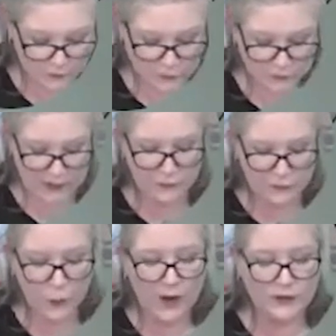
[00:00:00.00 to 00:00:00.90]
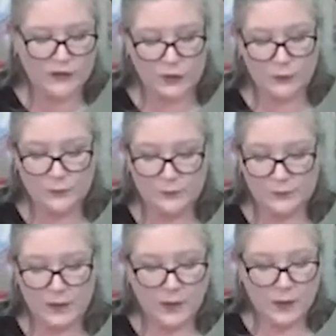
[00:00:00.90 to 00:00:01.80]
So like if you wanted to,
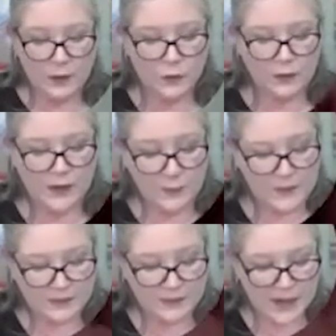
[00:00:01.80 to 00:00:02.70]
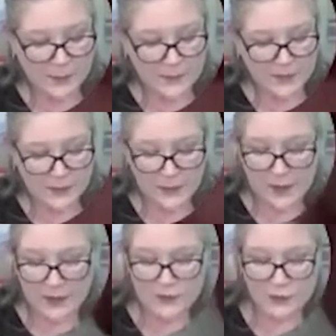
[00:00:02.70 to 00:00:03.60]
you could take a piece of tape
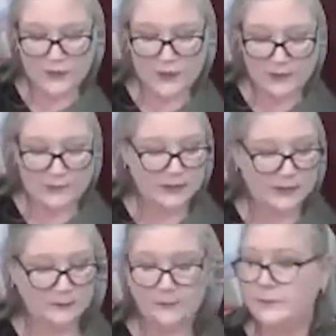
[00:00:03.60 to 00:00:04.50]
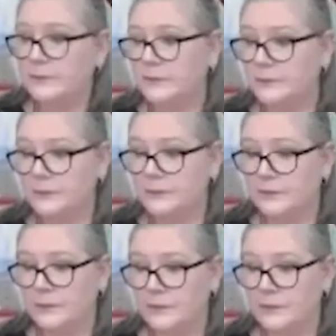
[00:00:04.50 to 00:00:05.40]
and do this.
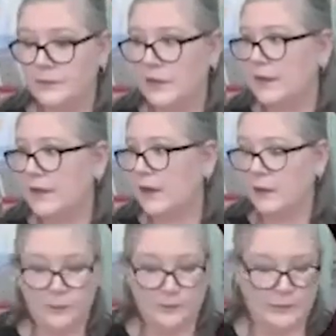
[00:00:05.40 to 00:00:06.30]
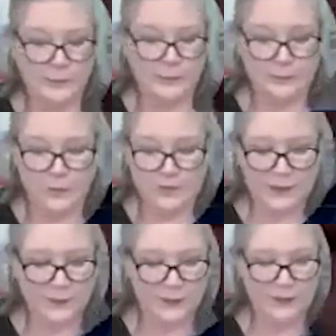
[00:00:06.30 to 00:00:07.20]
You see, oh, let me move this
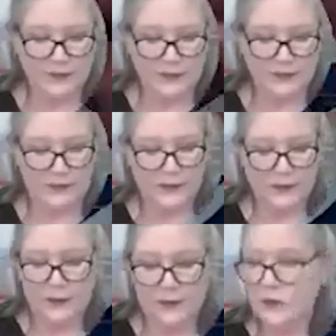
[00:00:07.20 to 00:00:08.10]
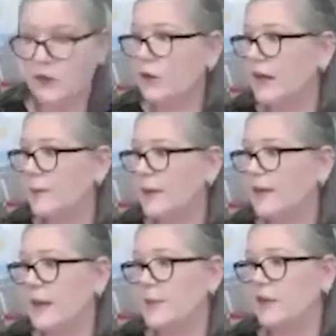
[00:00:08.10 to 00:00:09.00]
up a little bit so you can see. You could take a piece
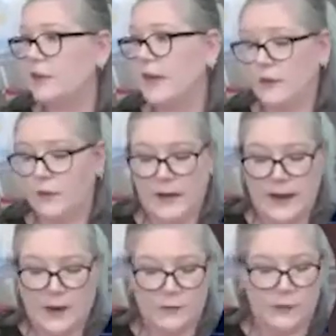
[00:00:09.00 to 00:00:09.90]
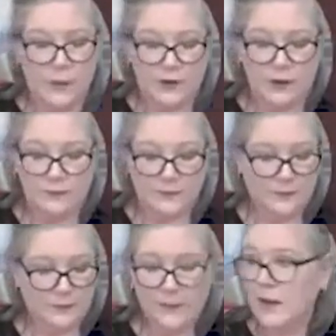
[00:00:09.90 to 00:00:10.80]
of tape and do this right now if you want it.
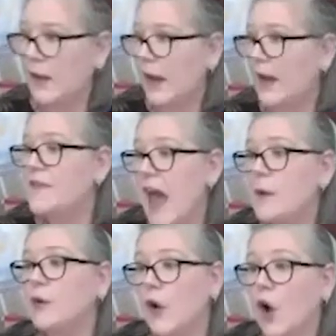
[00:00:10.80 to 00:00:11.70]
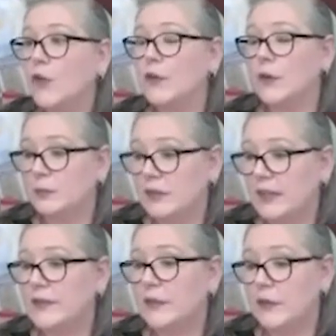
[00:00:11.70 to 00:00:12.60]
And that would also
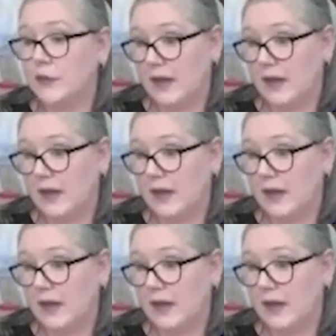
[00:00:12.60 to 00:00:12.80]
complete the circuit.